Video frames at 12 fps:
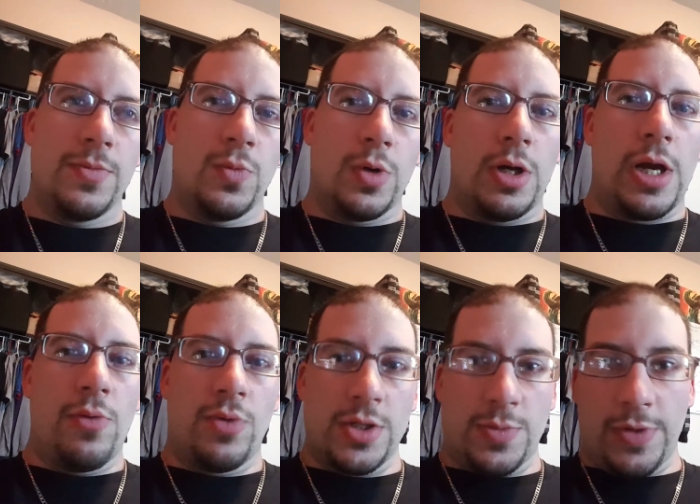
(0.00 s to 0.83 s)
Well, I
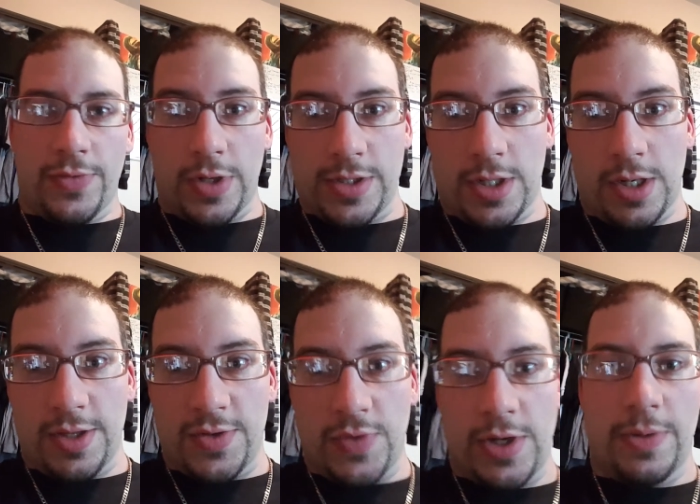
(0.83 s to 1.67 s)
was before I started
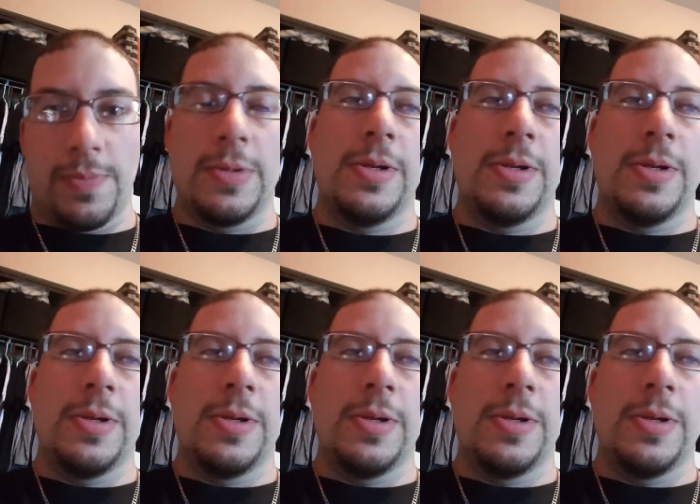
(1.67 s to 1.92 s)
this video.